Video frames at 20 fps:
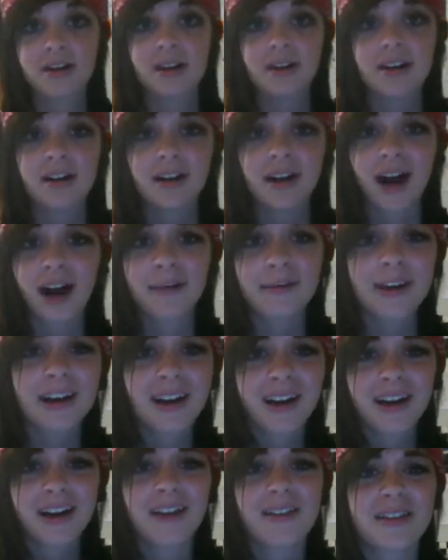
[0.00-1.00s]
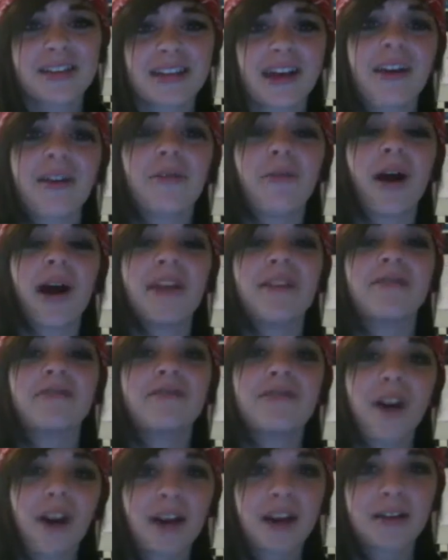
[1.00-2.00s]
I'm going to cut all this out. Why the fuck
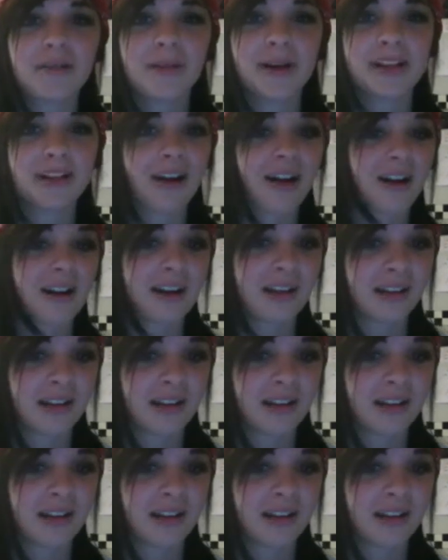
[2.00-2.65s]
am I talking?